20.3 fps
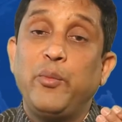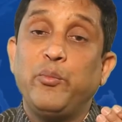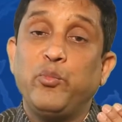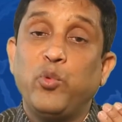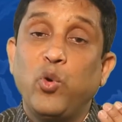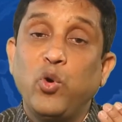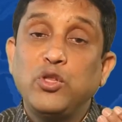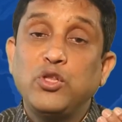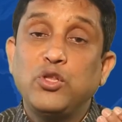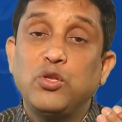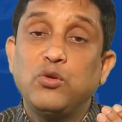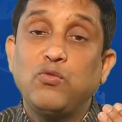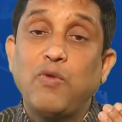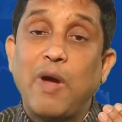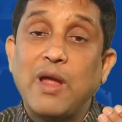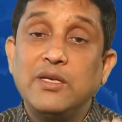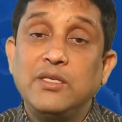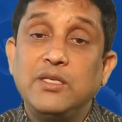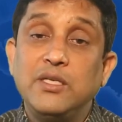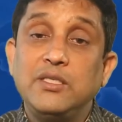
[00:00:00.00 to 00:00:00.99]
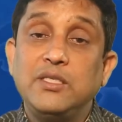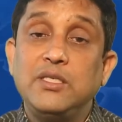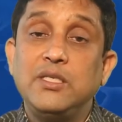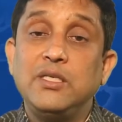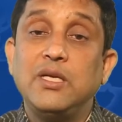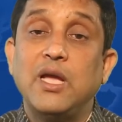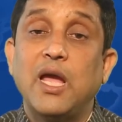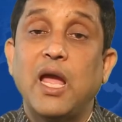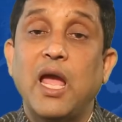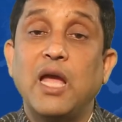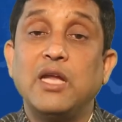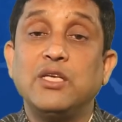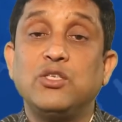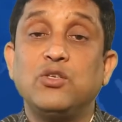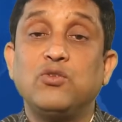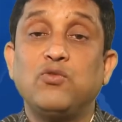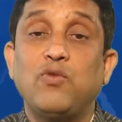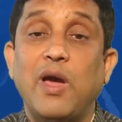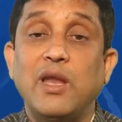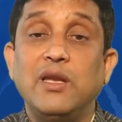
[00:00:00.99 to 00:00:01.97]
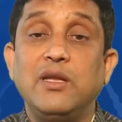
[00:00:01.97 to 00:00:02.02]
both quantity
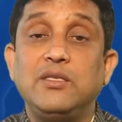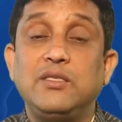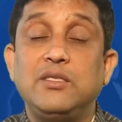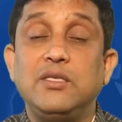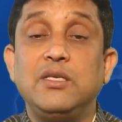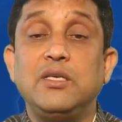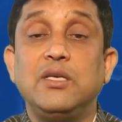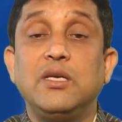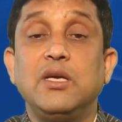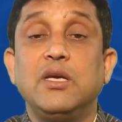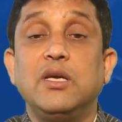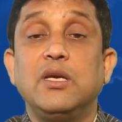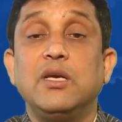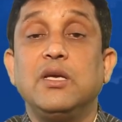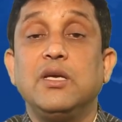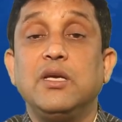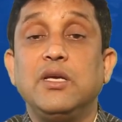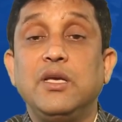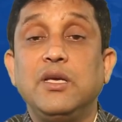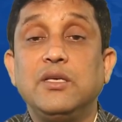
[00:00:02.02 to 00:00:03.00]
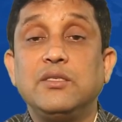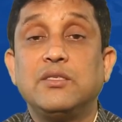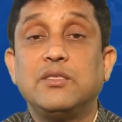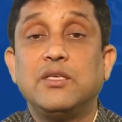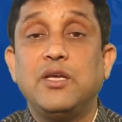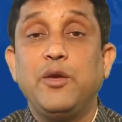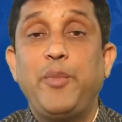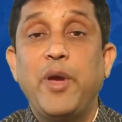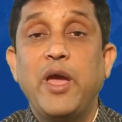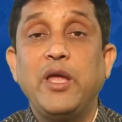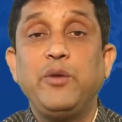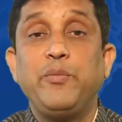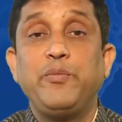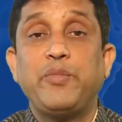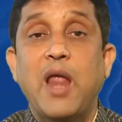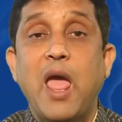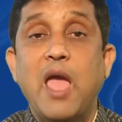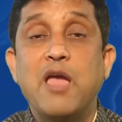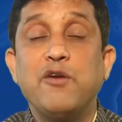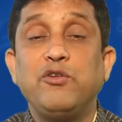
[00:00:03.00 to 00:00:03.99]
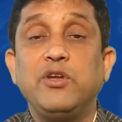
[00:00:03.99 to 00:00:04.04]
and quality is given
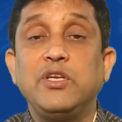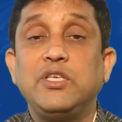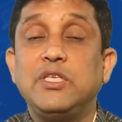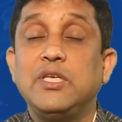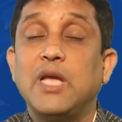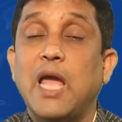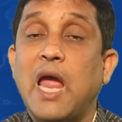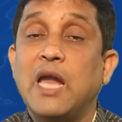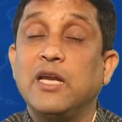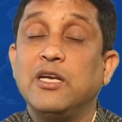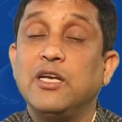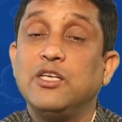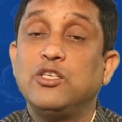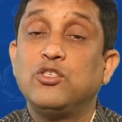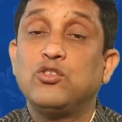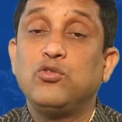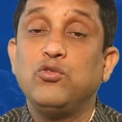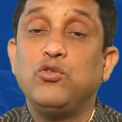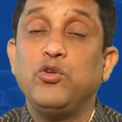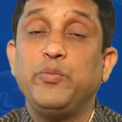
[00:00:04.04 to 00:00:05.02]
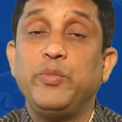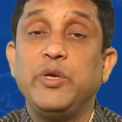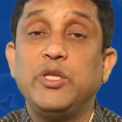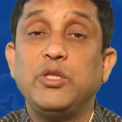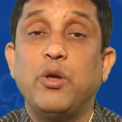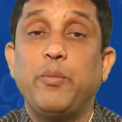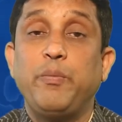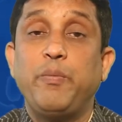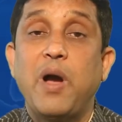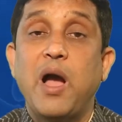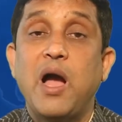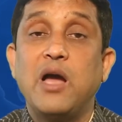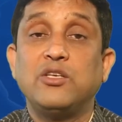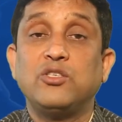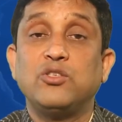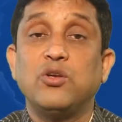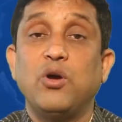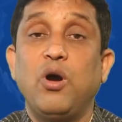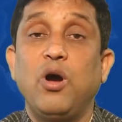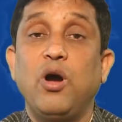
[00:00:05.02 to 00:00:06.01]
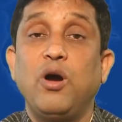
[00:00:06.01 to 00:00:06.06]
priority, and it should be the
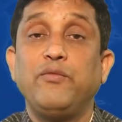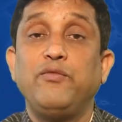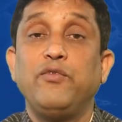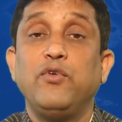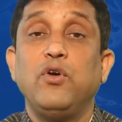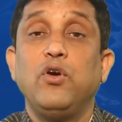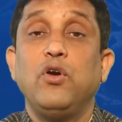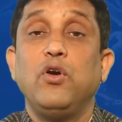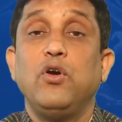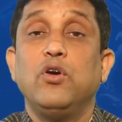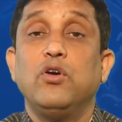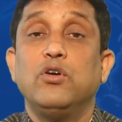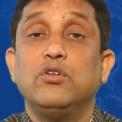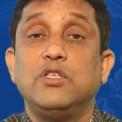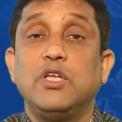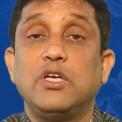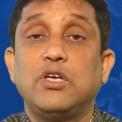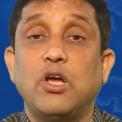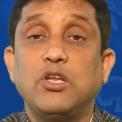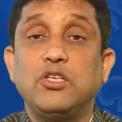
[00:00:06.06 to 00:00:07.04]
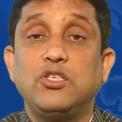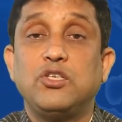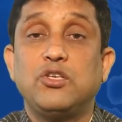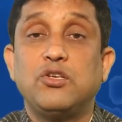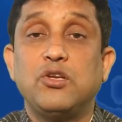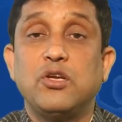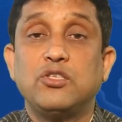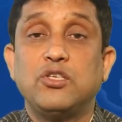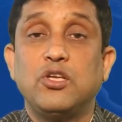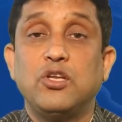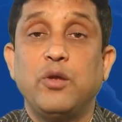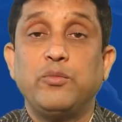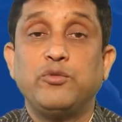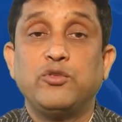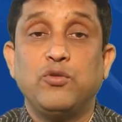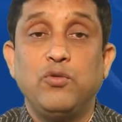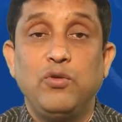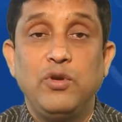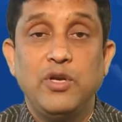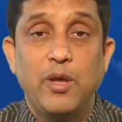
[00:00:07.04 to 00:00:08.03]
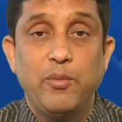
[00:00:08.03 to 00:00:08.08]
part of the construction of
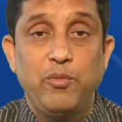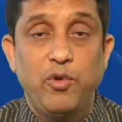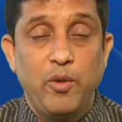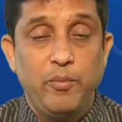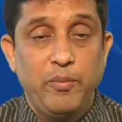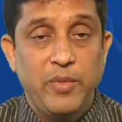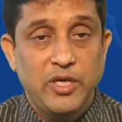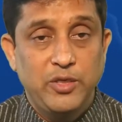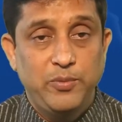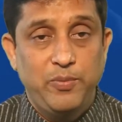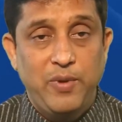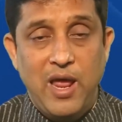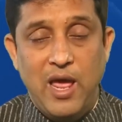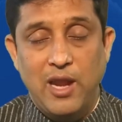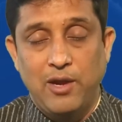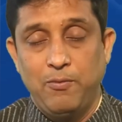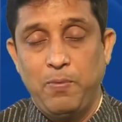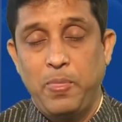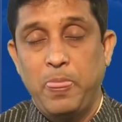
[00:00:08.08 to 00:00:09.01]
school development plan.